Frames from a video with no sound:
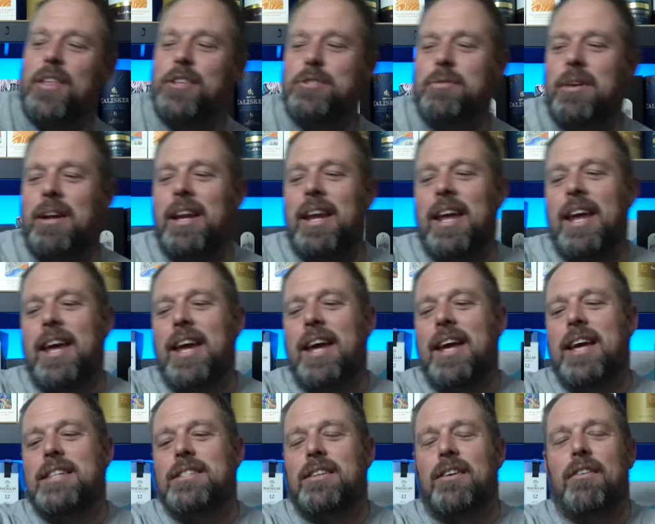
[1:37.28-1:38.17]
this one
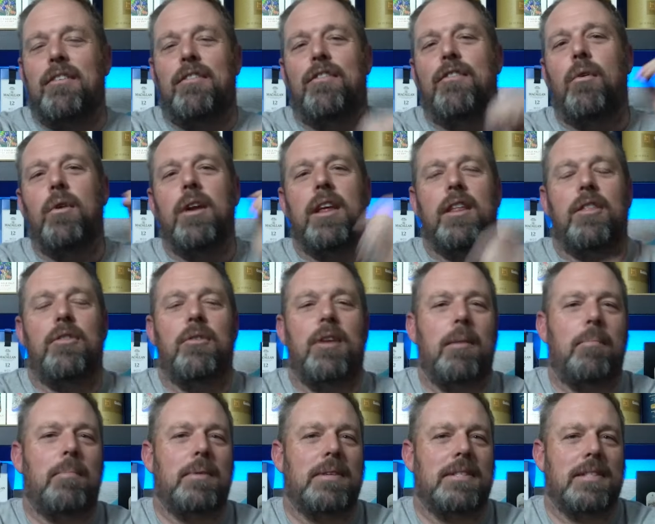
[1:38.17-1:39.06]
is
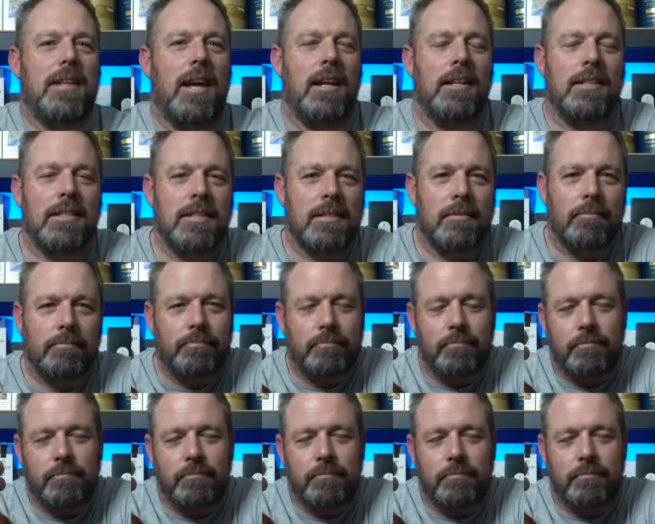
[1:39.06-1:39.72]
43%.